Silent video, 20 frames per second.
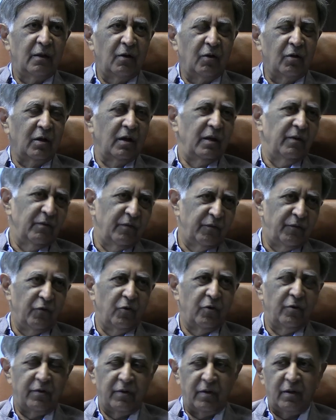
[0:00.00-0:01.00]
or even
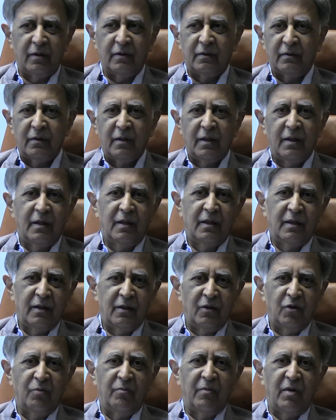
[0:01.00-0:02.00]
4 trillion,
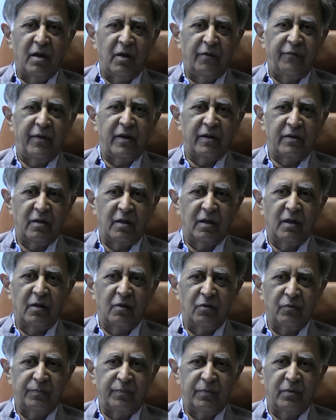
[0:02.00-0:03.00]
your manufacturing
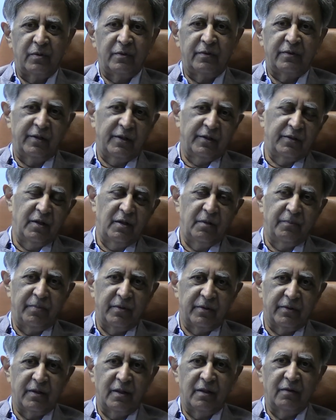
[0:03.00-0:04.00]
output,
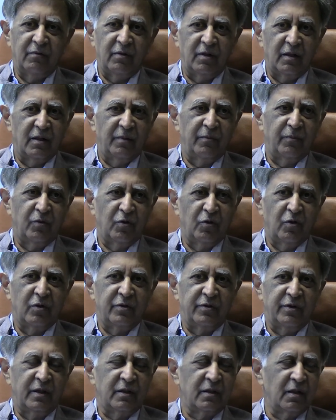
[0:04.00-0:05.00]
16% will come to
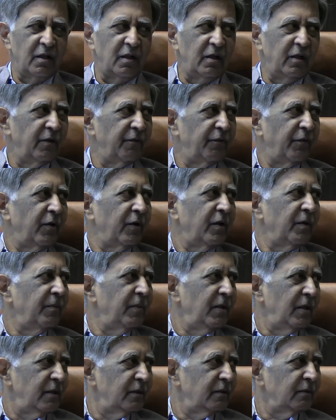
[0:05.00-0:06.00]
640
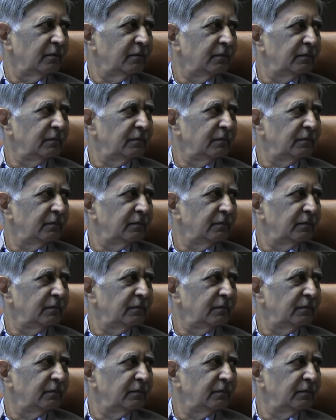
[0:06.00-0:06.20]
billion.